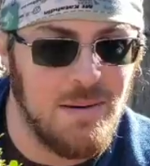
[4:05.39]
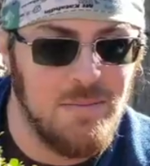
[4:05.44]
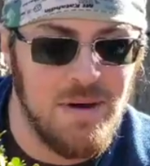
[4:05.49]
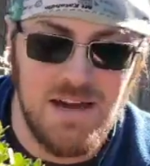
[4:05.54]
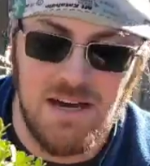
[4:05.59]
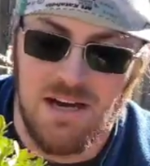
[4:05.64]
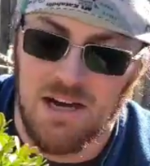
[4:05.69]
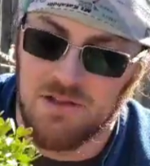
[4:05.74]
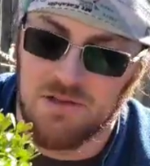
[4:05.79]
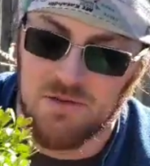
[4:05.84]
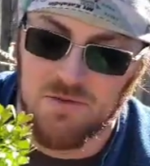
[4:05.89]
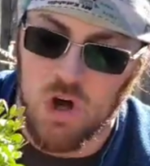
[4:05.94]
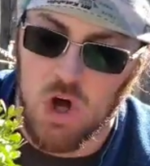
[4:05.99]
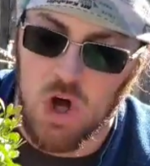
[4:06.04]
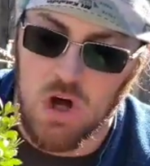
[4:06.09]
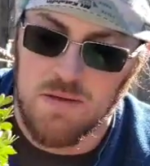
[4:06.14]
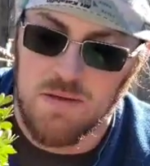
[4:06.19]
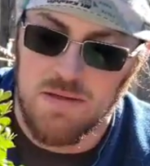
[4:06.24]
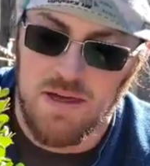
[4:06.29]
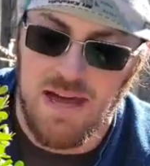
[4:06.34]
I may cut the
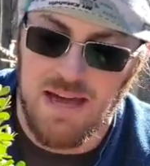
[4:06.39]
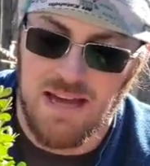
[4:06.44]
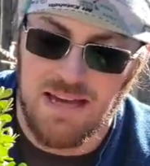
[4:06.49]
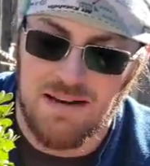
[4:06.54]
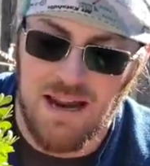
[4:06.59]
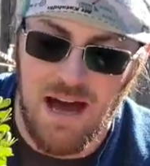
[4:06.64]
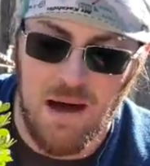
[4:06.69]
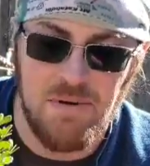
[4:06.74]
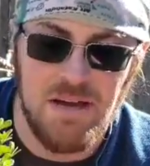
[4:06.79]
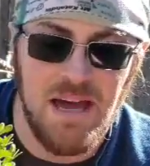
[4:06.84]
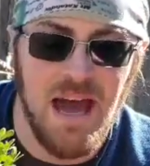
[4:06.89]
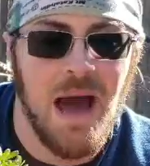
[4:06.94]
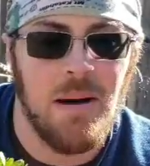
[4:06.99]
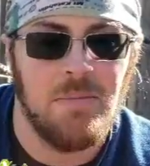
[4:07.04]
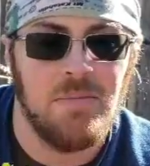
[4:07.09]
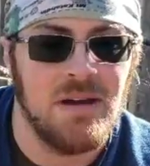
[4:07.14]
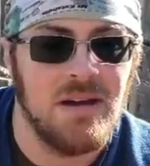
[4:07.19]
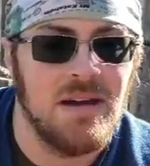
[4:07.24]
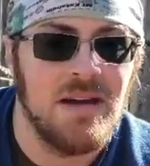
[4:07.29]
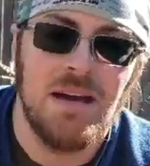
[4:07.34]
wrong thing and not be
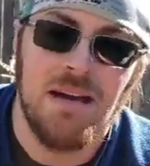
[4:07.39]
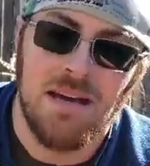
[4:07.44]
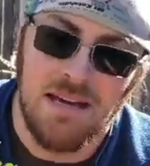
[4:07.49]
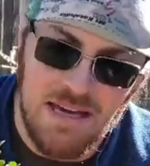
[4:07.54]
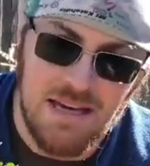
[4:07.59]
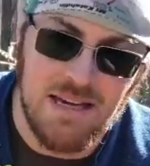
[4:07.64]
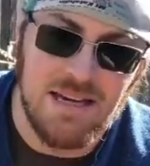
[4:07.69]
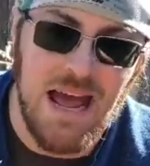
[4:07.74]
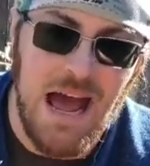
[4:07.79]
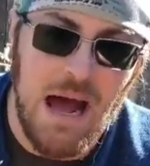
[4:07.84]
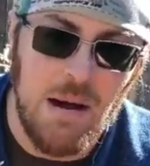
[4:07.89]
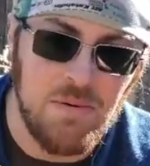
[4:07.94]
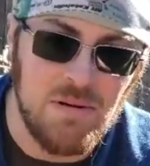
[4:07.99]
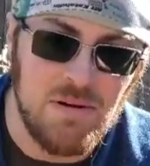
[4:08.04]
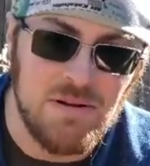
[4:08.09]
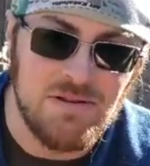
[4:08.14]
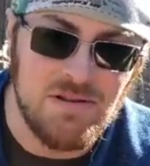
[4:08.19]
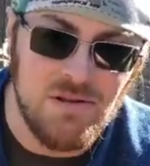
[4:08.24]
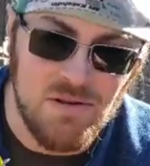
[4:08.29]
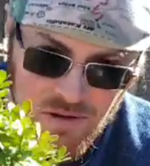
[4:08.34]
happy. It could
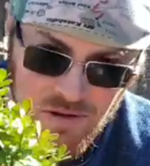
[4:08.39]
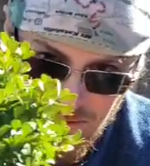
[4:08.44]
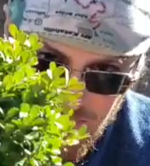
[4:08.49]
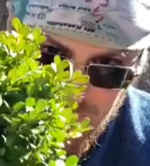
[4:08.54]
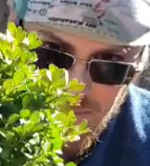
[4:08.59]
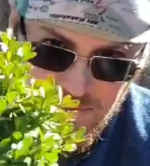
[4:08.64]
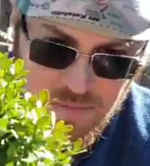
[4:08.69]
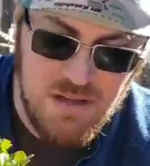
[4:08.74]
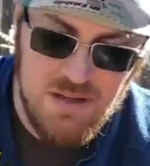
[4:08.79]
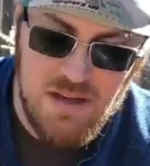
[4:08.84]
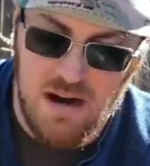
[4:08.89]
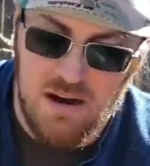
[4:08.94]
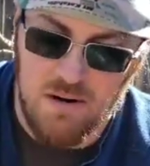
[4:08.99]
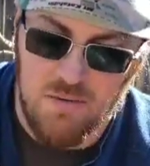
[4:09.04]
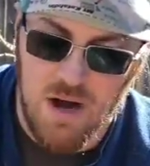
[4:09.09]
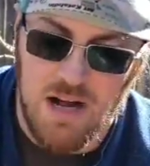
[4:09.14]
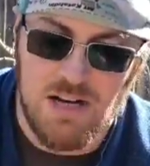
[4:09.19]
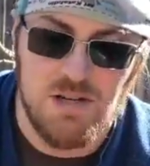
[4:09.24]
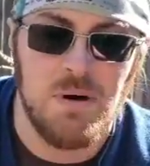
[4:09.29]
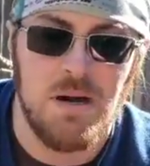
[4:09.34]
happen. So be there.
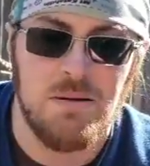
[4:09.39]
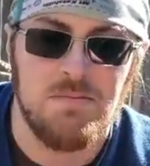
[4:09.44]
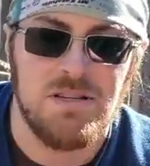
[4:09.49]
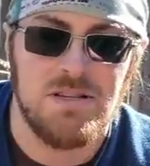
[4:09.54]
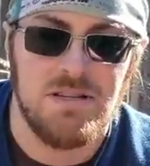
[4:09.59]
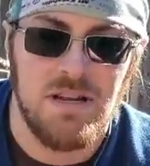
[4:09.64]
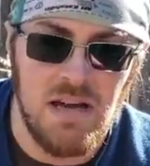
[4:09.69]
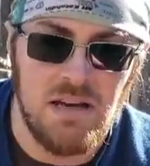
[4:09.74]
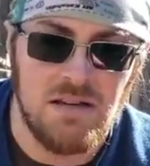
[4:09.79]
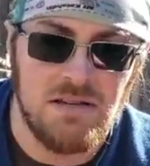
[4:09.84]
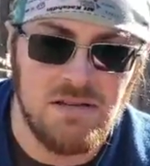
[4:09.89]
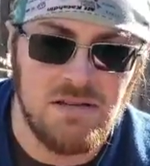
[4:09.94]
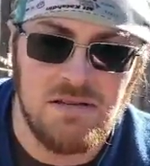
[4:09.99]
Watch my mistakes.